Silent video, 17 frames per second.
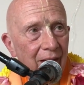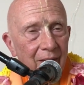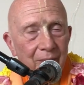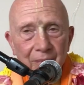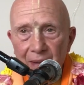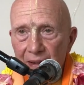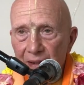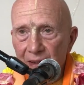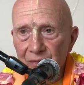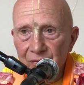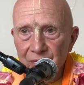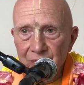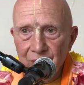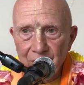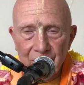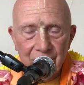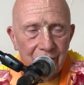many of
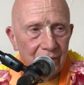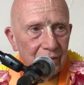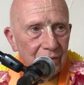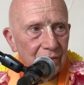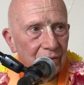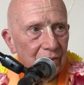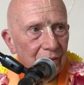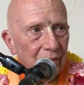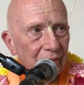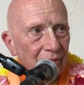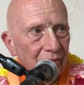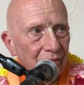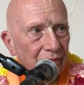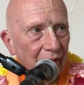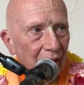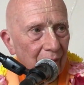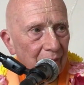Krishna's
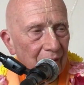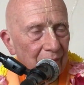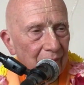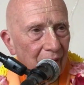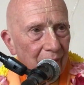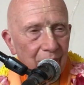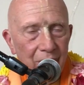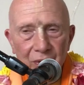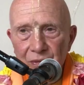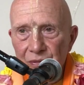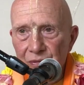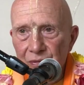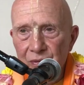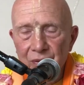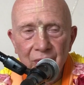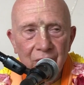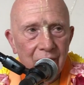family members,